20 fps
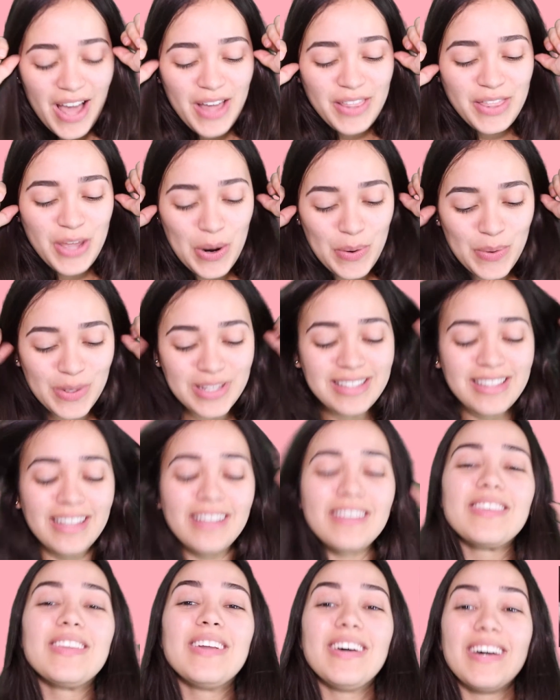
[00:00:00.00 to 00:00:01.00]
There was the
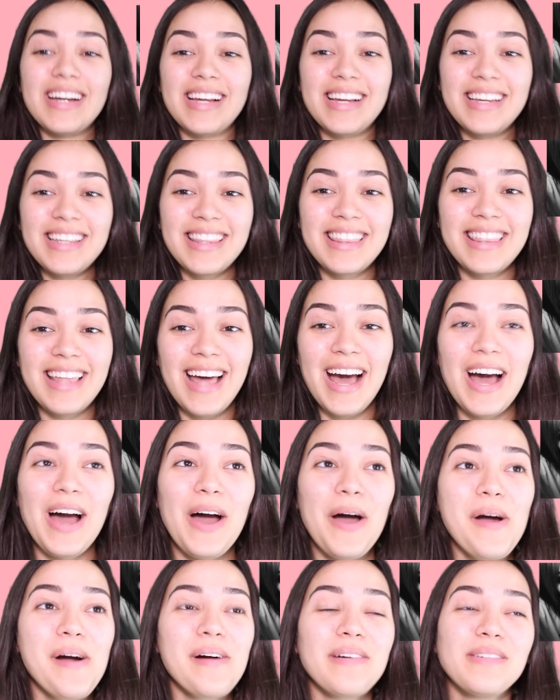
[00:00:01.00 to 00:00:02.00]
look
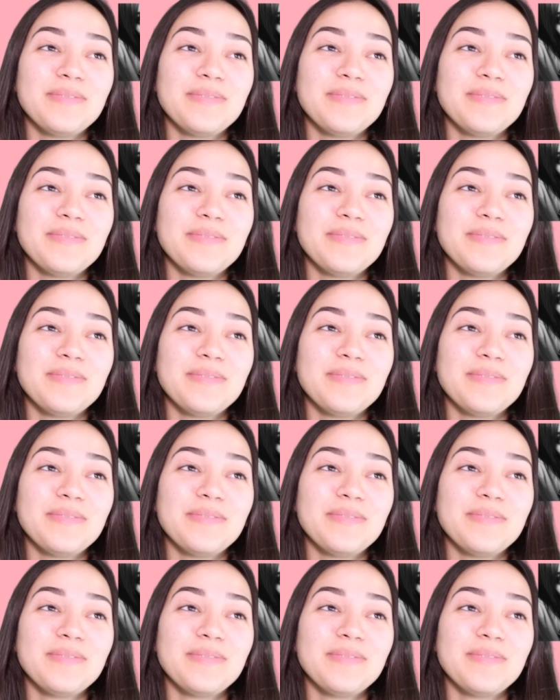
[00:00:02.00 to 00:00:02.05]
that